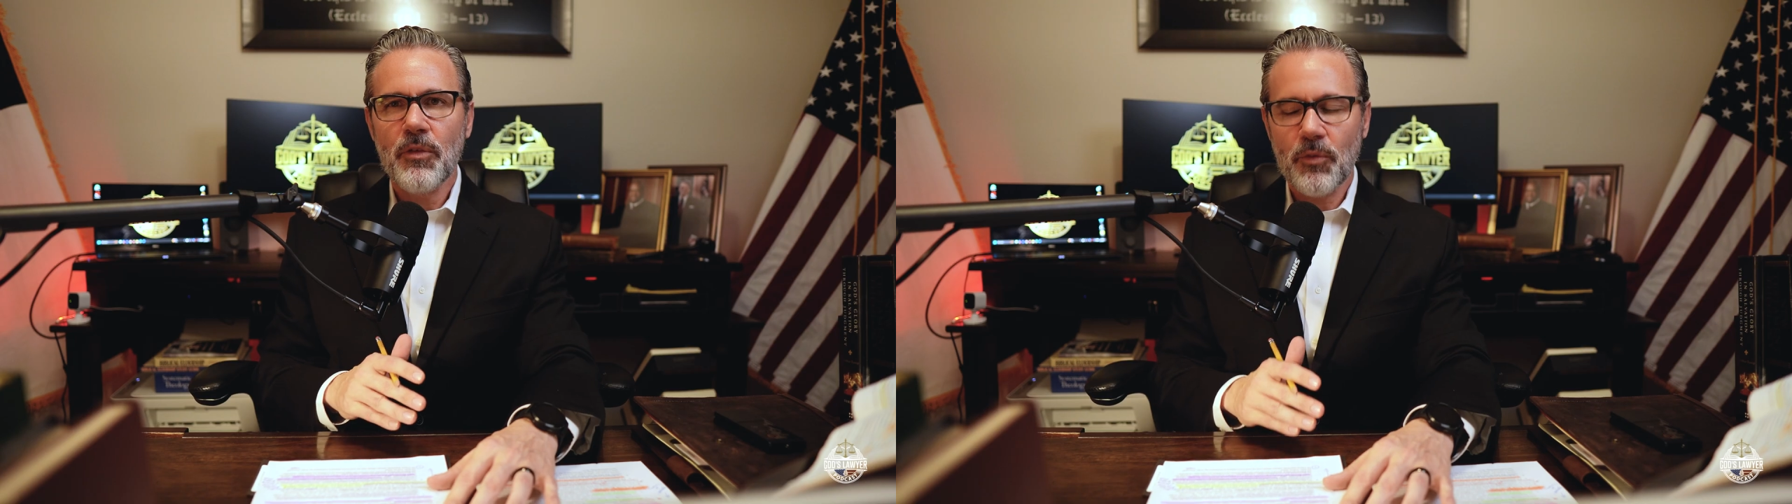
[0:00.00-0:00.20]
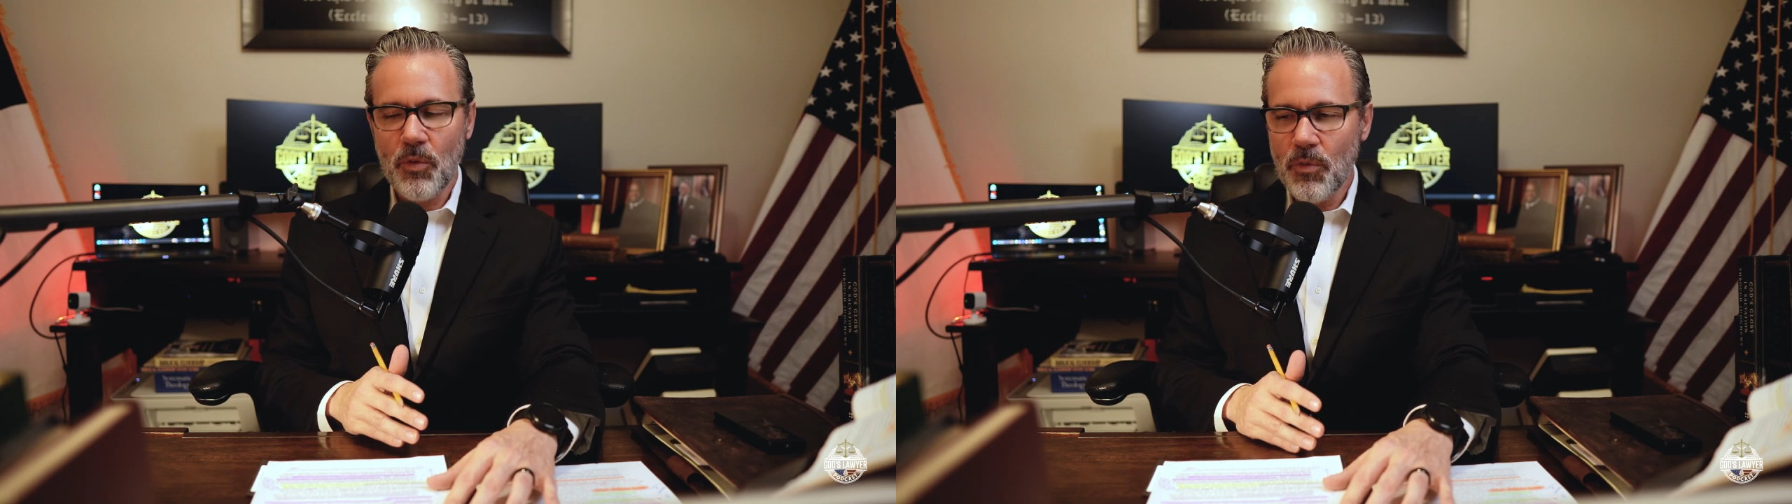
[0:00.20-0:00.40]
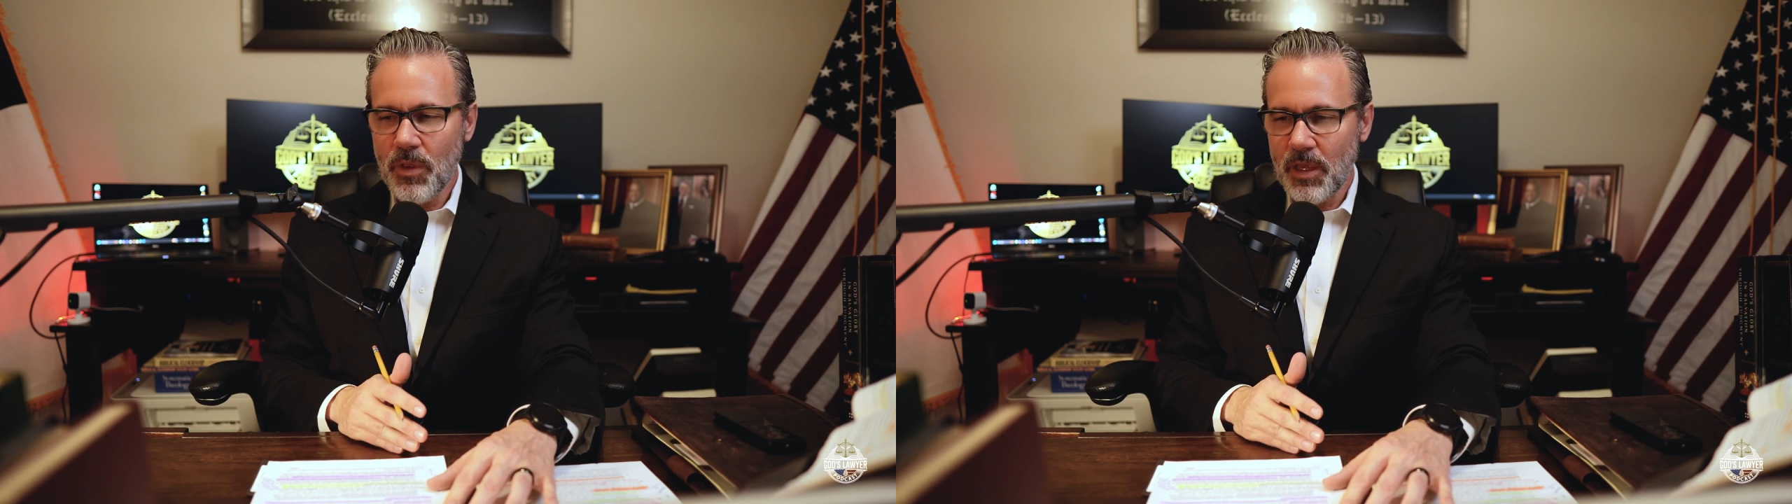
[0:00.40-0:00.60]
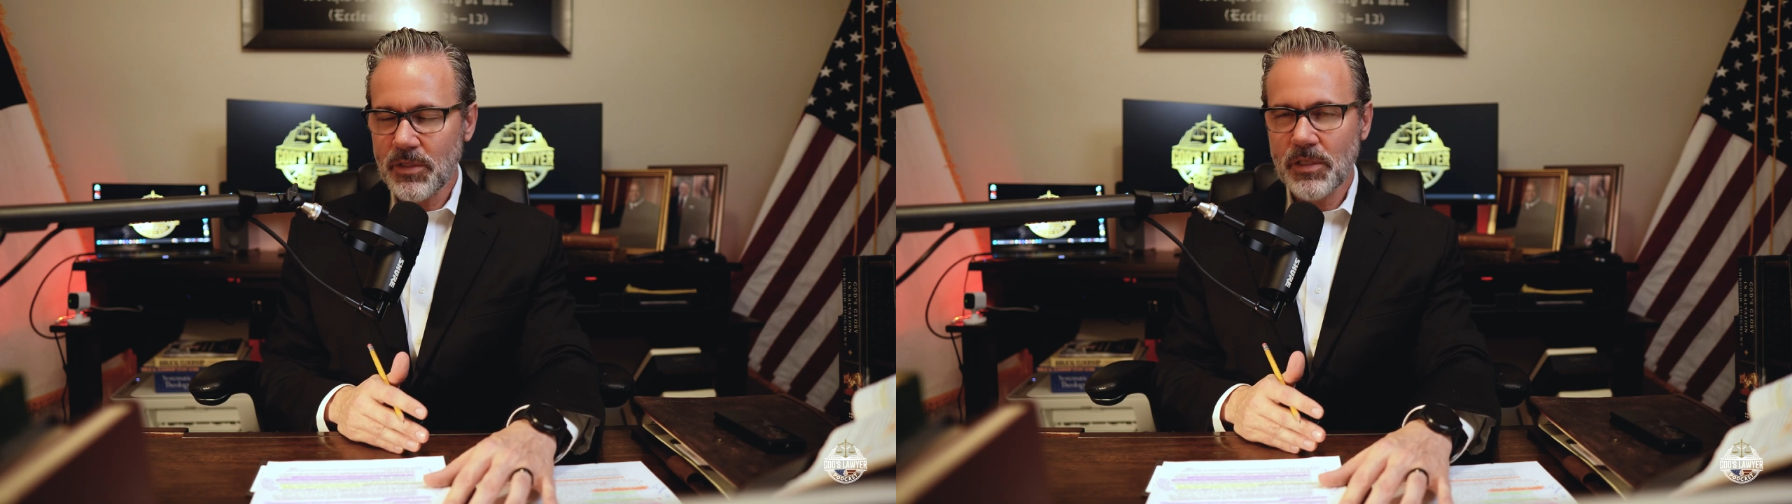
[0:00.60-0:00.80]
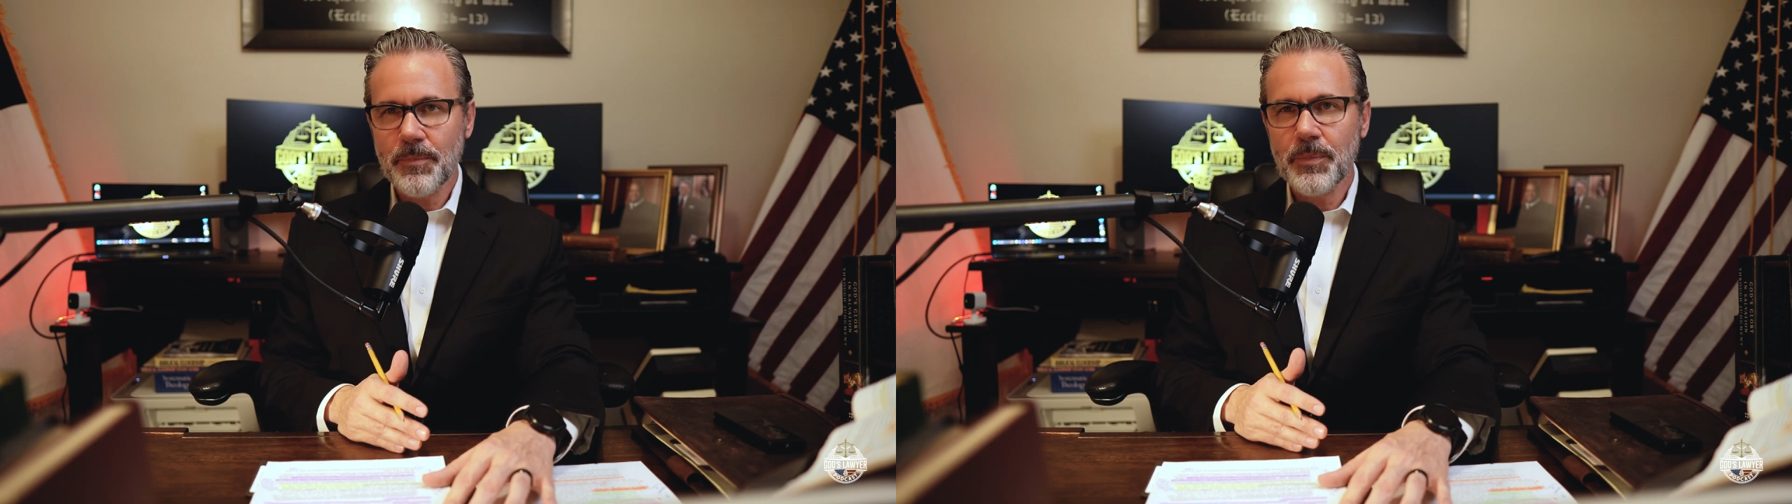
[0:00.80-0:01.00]
through
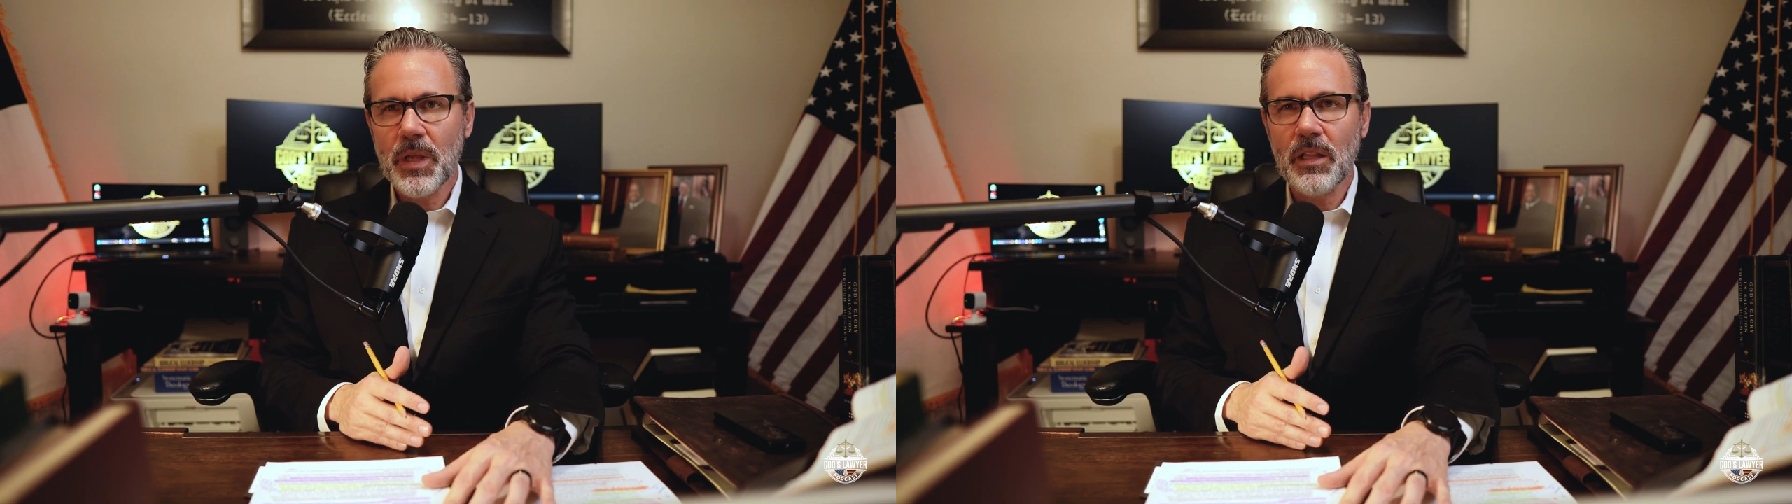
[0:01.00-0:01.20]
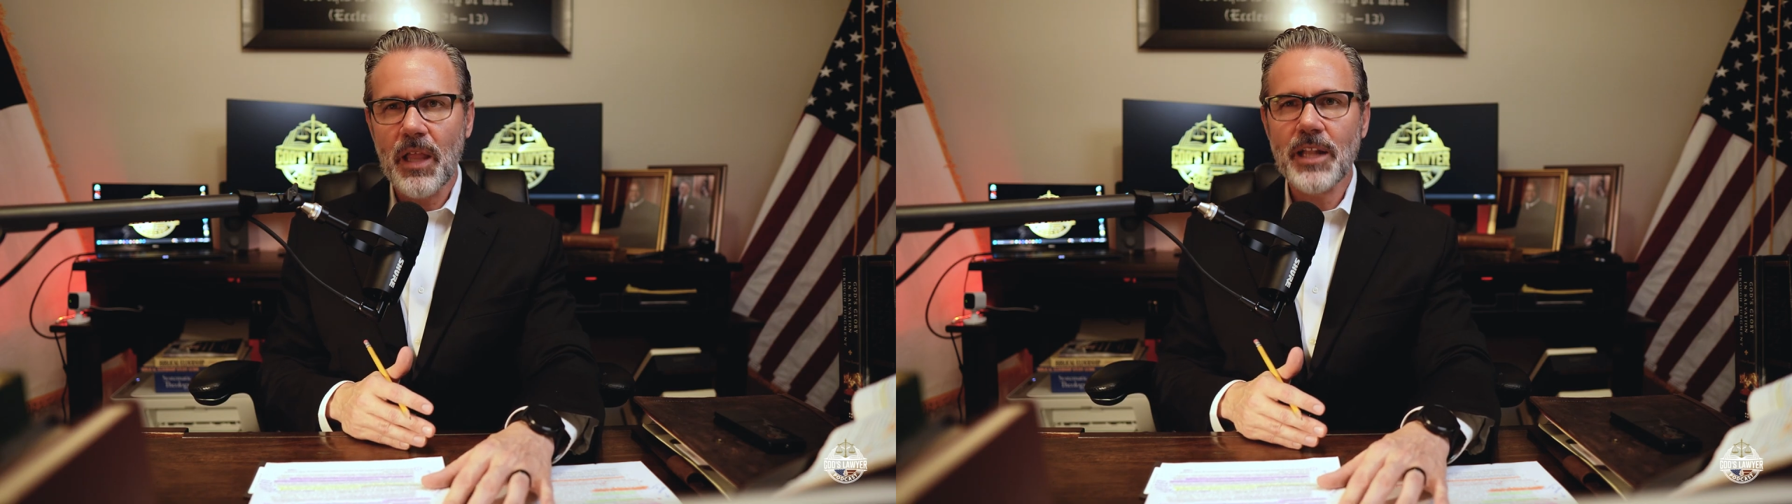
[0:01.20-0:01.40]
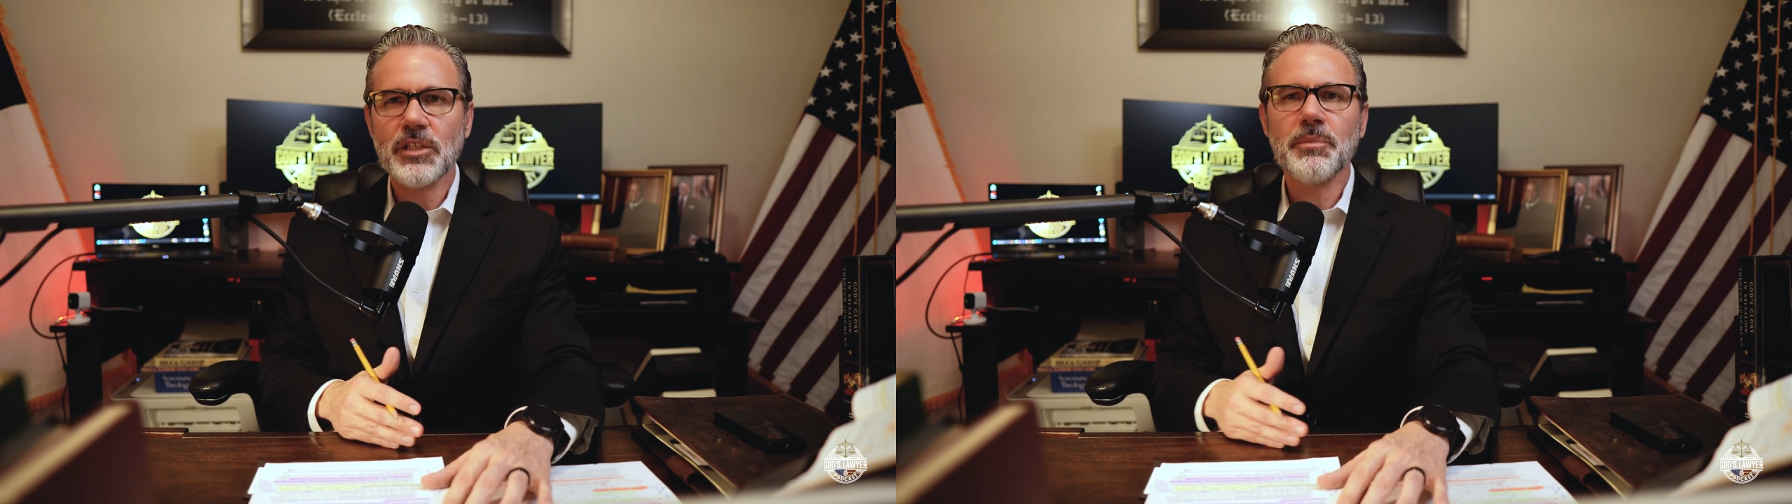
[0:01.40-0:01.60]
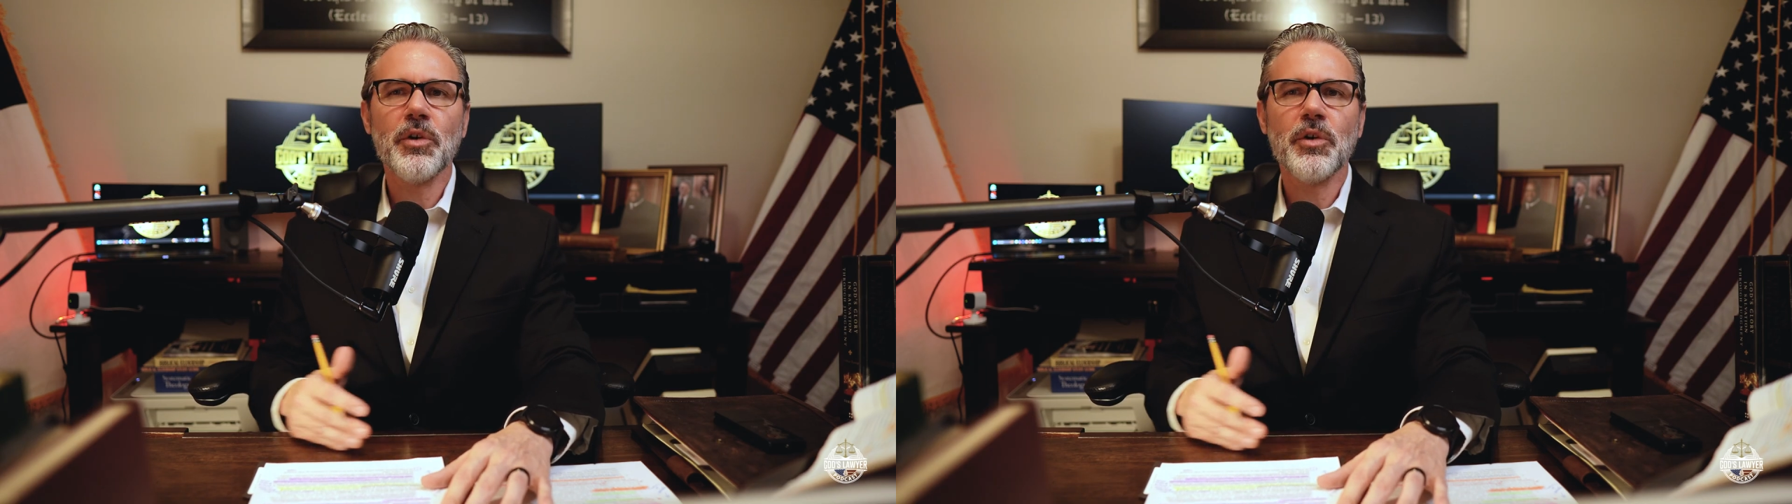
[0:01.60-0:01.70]
this alleged